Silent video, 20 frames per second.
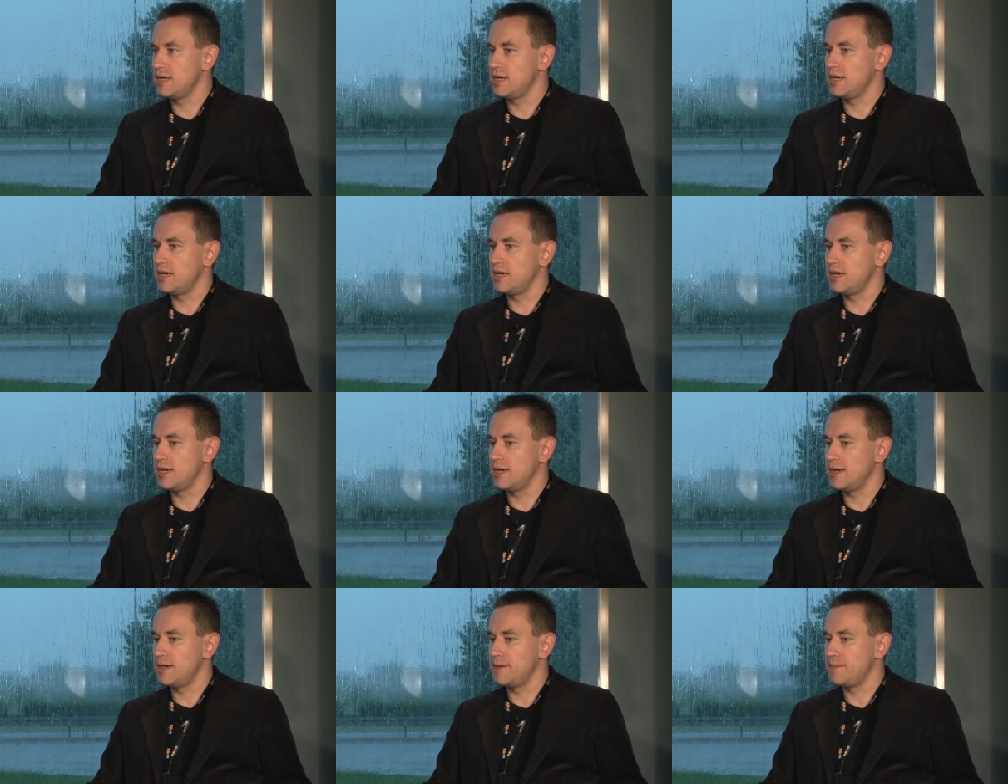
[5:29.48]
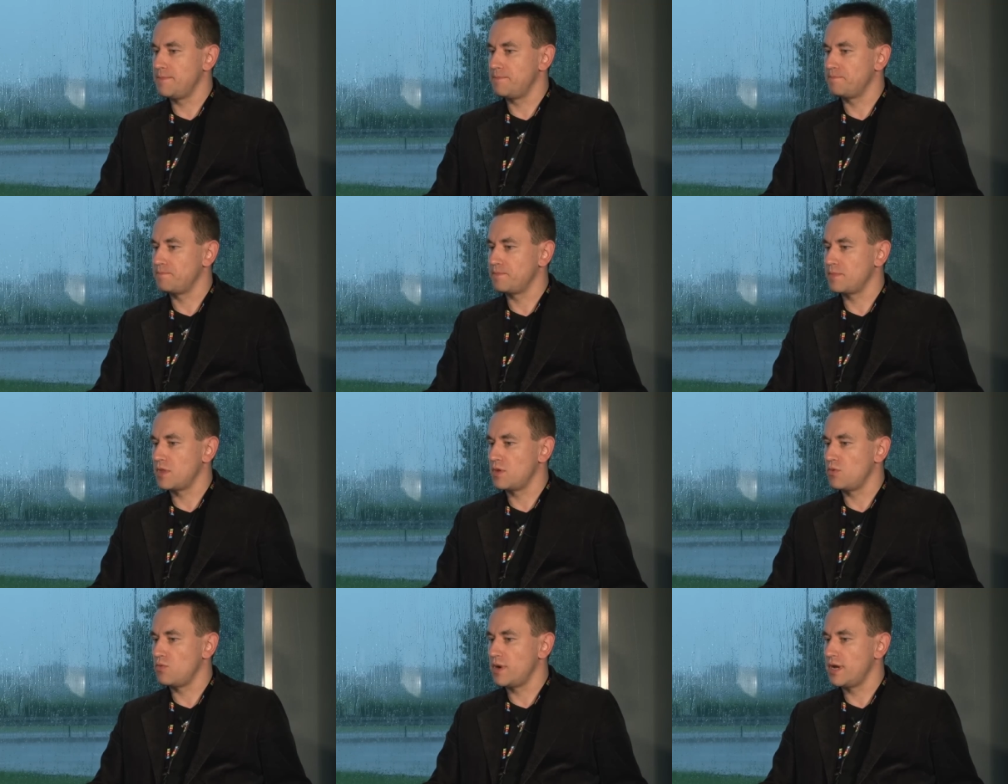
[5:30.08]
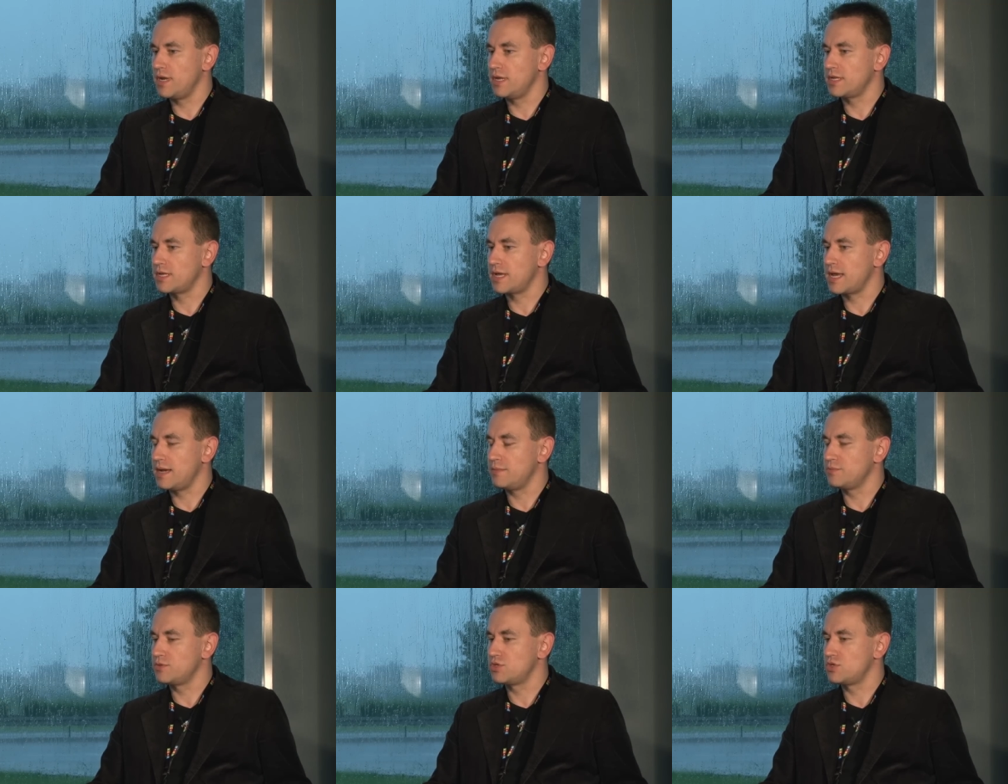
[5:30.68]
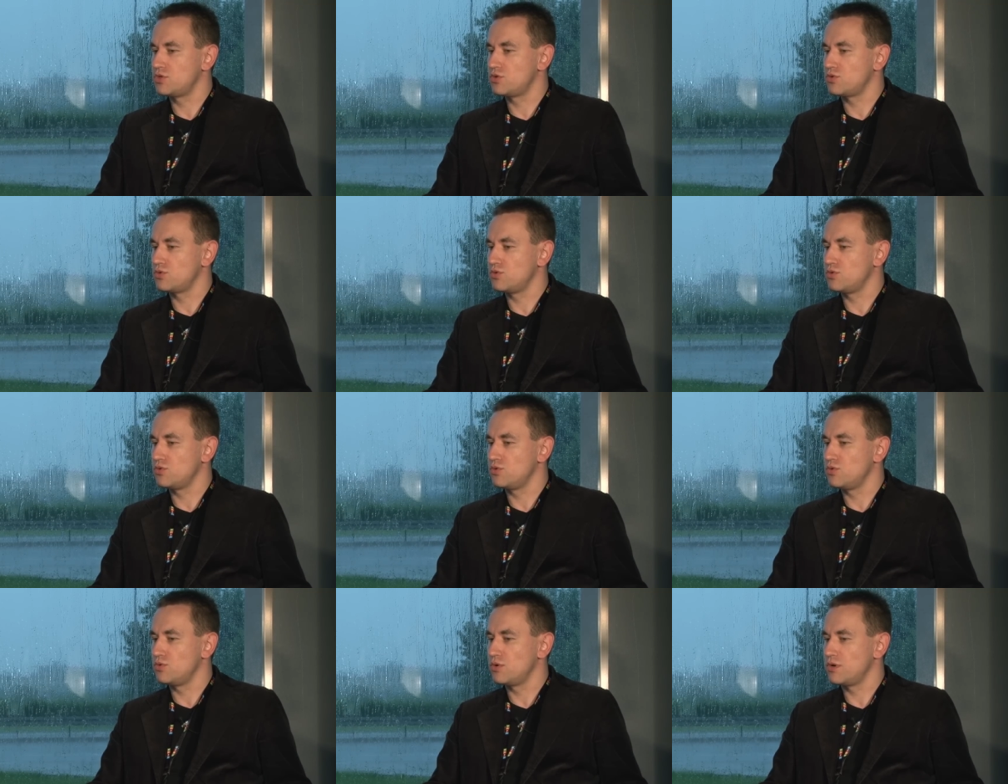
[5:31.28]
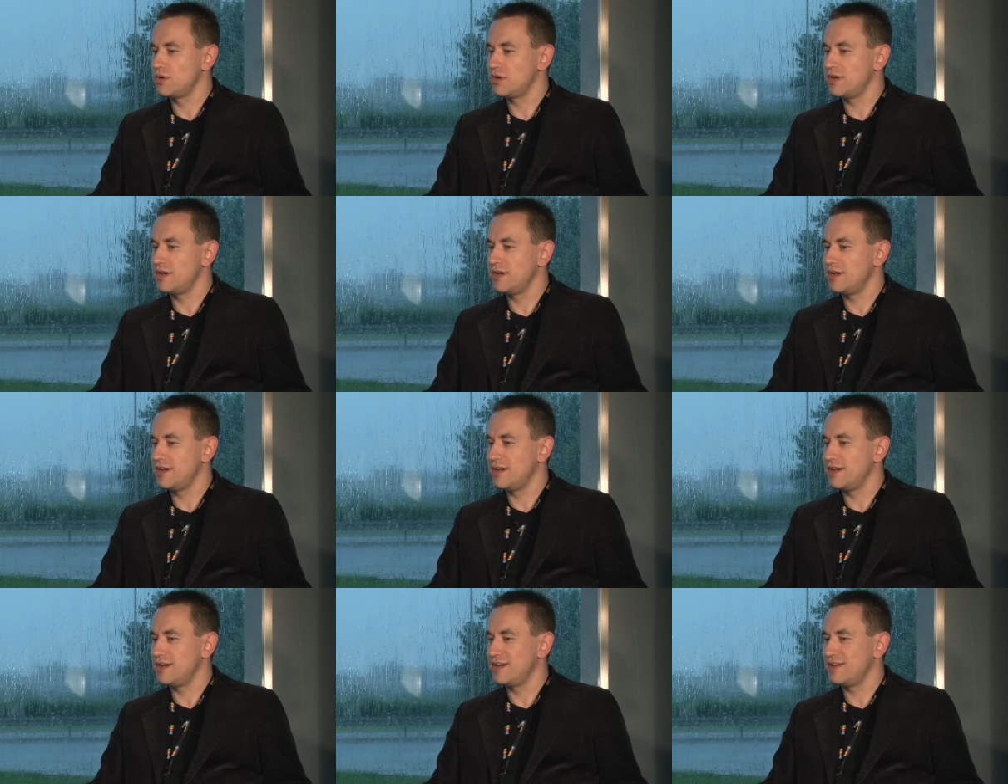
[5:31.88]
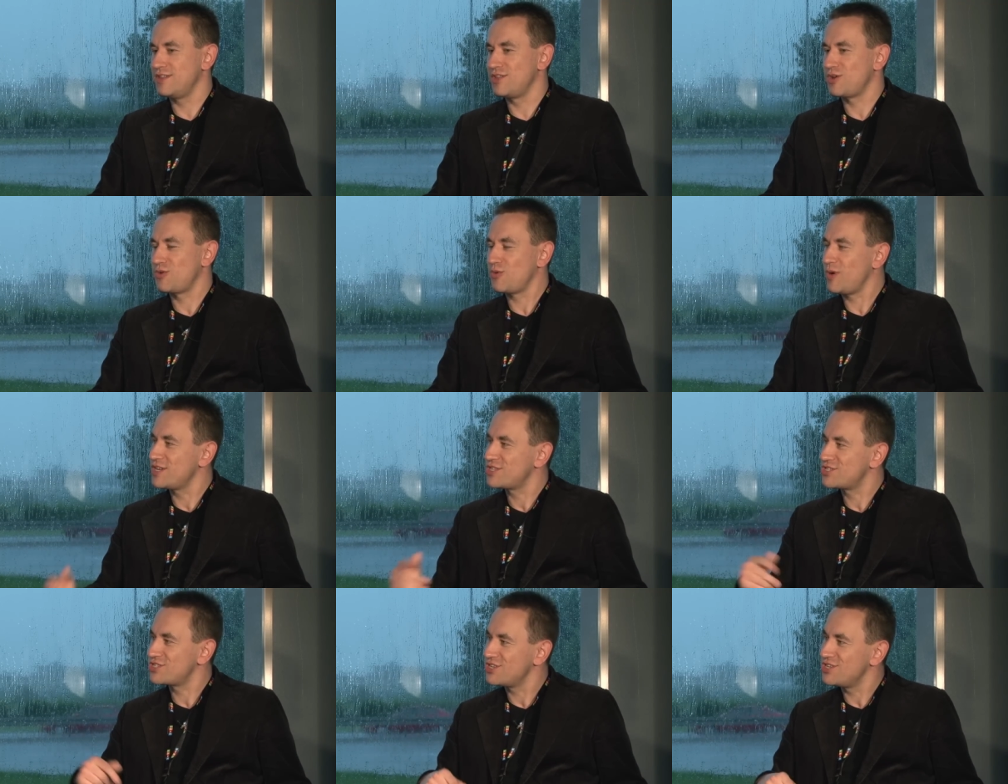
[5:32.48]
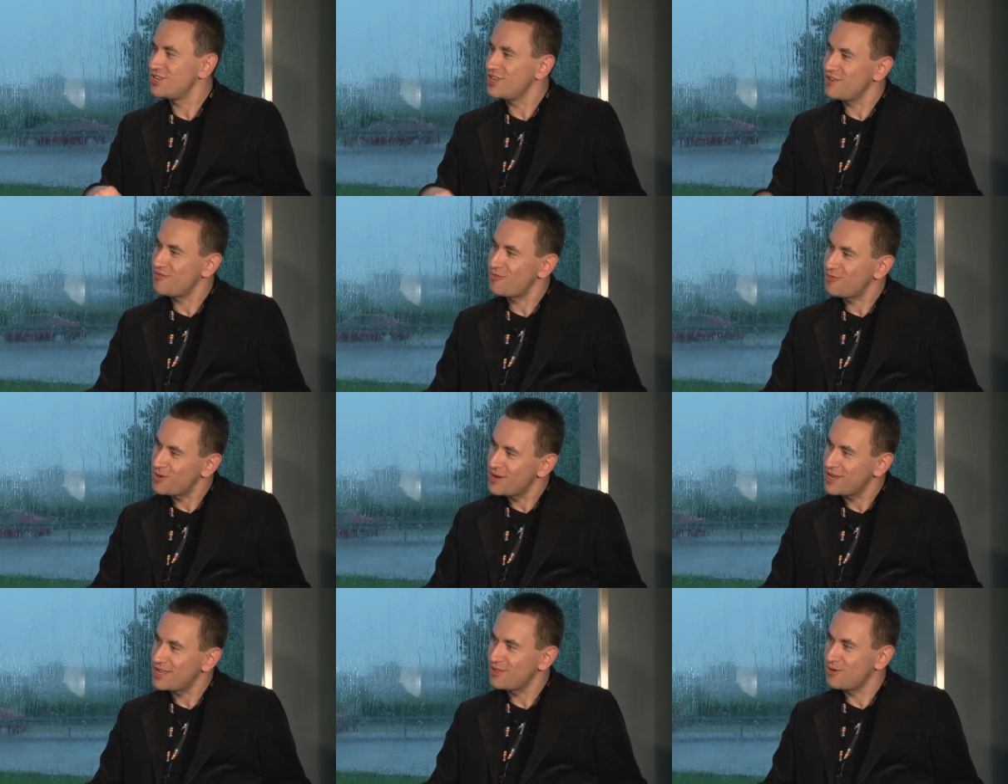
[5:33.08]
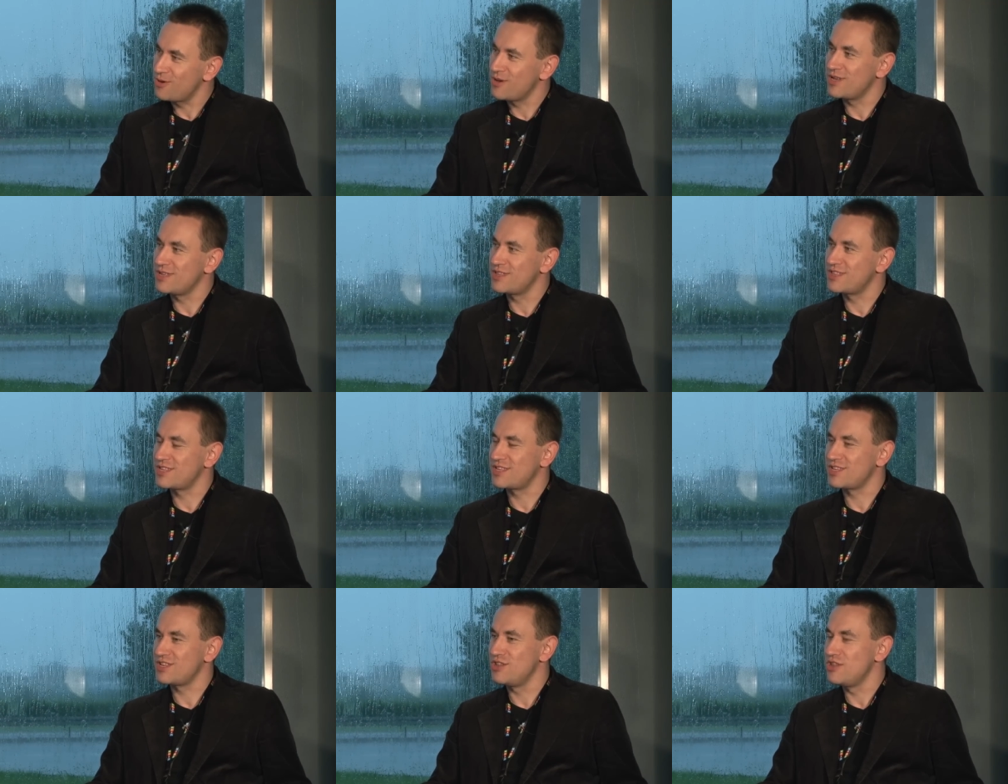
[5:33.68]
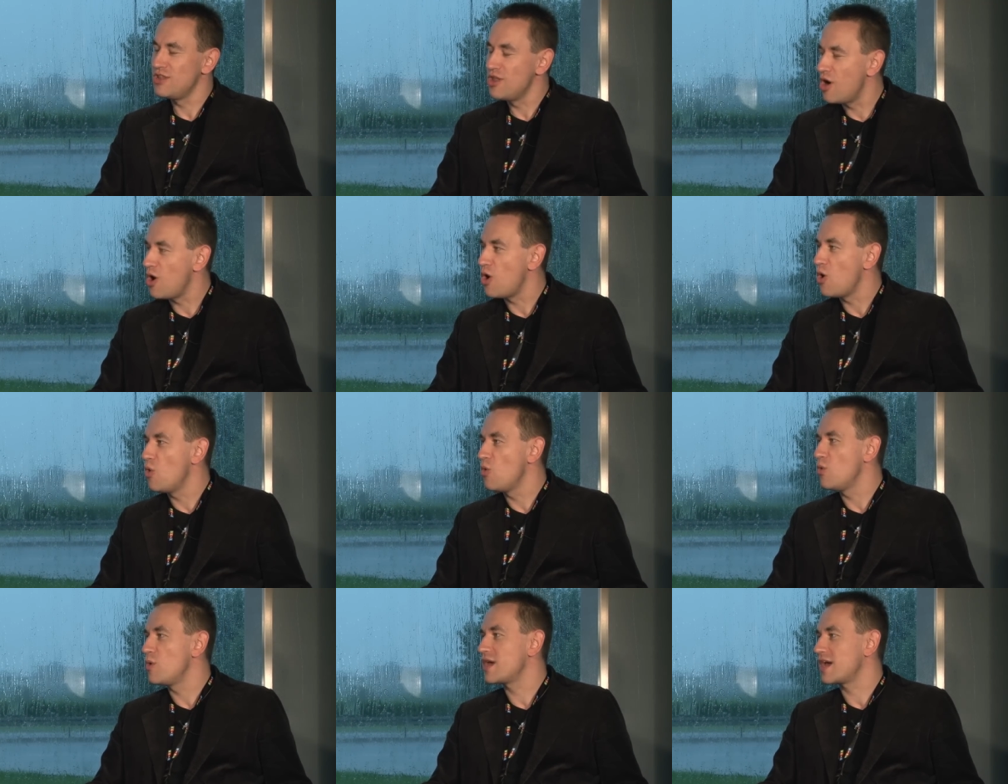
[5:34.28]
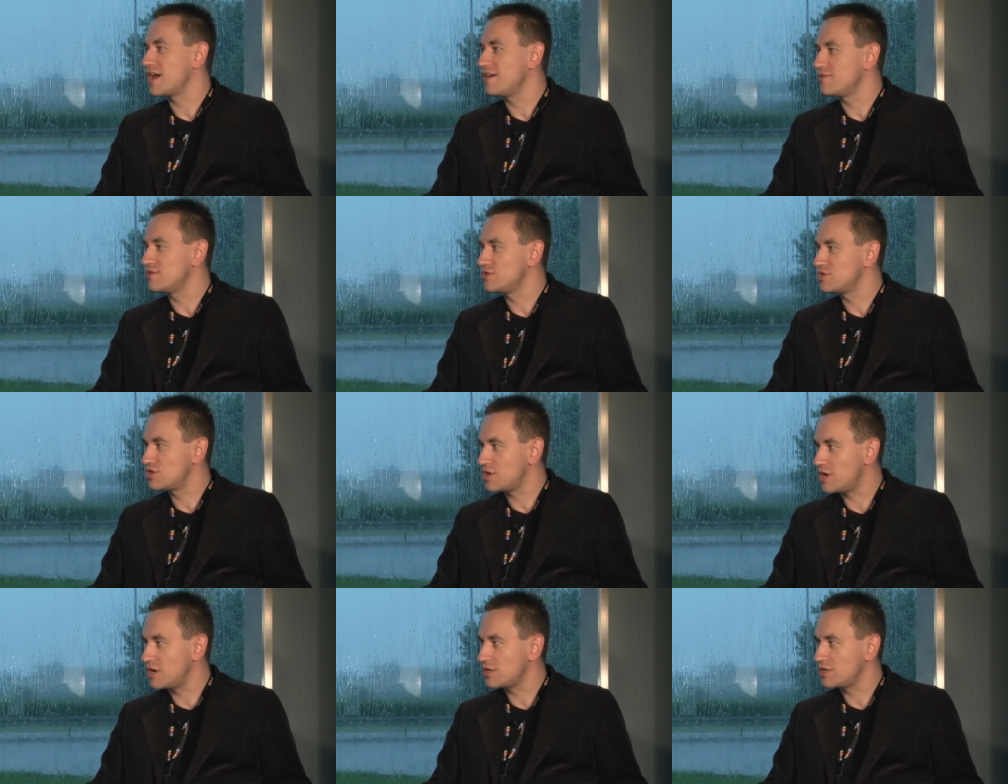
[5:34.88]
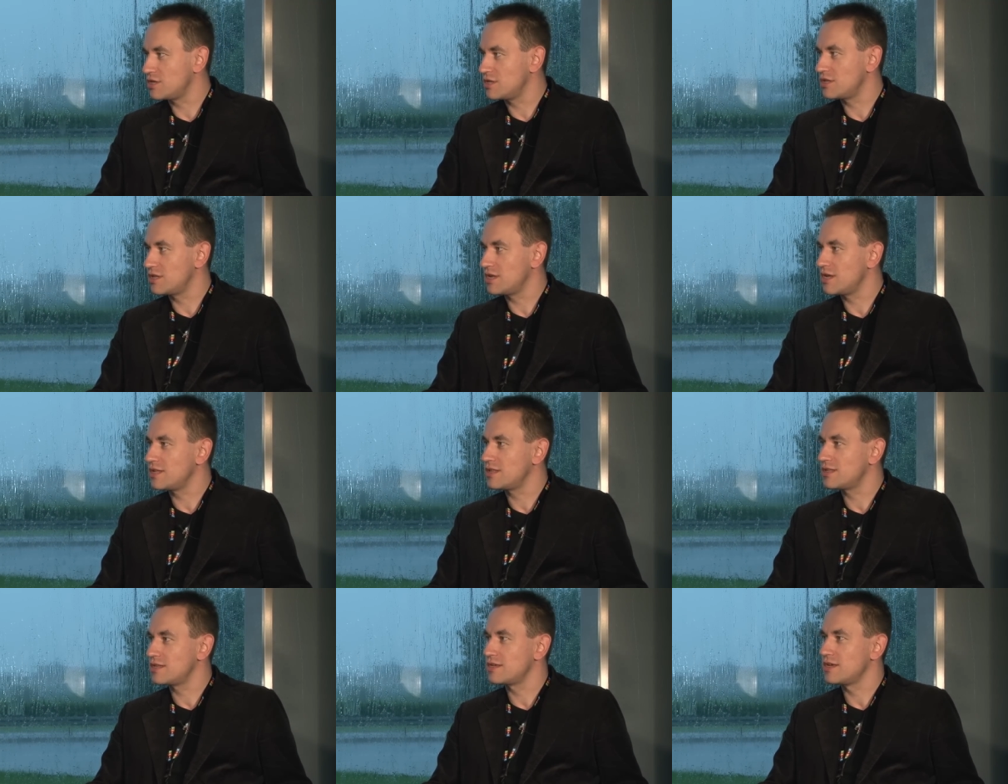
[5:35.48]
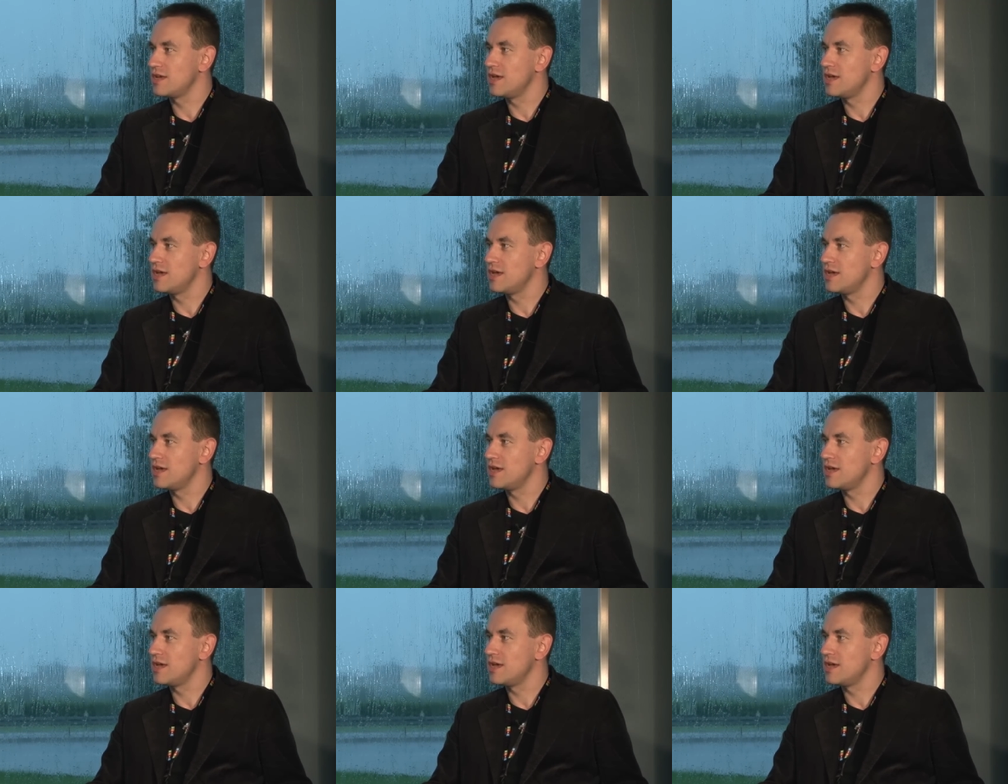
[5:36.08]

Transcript: When it comes to the question if we do it, no, we haven't started yet.